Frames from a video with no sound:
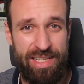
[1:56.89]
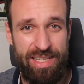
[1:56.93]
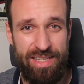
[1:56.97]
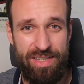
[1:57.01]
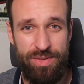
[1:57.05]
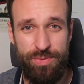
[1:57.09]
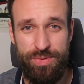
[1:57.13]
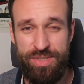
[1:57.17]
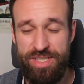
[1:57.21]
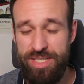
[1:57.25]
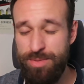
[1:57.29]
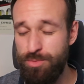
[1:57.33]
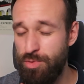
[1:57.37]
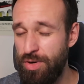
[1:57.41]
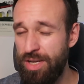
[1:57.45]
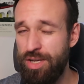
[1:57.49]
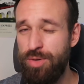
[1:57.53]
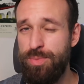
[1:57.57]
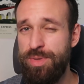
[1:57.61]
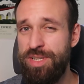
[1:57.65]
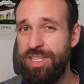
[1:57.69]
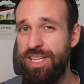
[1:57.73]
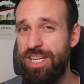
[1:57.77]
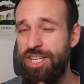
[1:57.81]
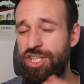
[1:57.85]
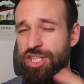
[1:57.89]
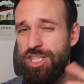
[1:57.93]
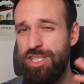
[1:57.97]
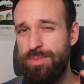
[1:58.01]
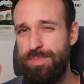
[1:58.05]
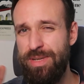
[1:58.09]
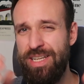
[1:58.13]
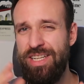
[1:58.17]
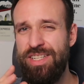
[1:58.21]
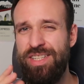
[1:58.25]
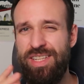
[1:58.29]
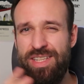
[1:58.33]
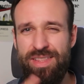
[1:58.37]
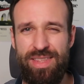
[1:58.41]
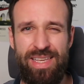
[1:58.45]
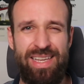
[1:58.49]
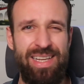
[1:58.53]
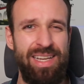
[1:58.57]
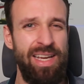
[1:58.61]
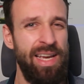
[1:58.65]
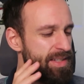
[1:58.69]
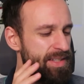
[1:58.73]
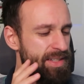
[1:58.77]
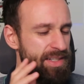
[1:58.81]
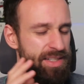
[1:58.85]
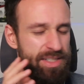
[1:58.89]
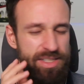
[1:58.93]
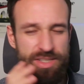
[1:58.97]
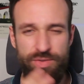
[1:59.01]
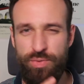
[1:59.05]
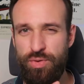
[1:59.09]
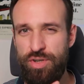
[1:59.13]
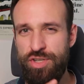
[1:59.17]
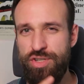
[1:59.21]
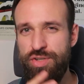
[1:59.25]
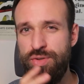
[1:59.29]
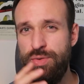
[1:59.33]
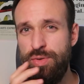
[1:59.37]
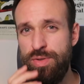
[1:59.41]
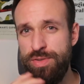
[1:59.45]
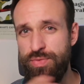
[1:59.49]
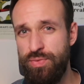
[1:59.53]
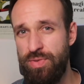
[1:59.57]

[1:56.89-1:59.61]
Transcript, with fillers: give some recommendations because I think the different tools,